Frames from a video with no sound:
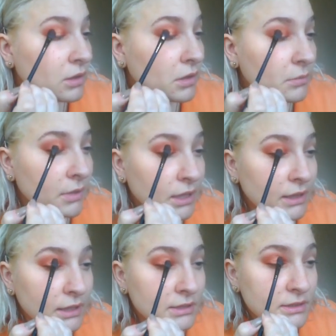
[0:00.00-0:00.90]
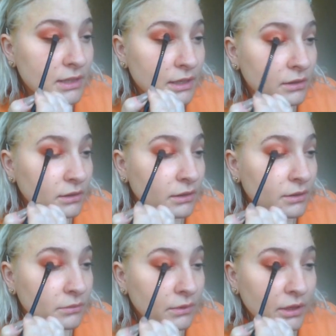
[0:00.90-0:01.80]
and make that center lid
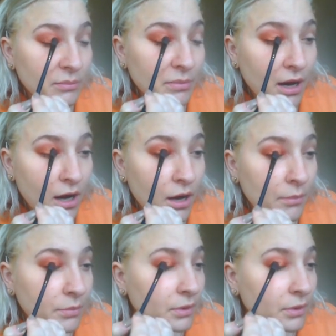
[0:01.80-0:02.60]
really pop.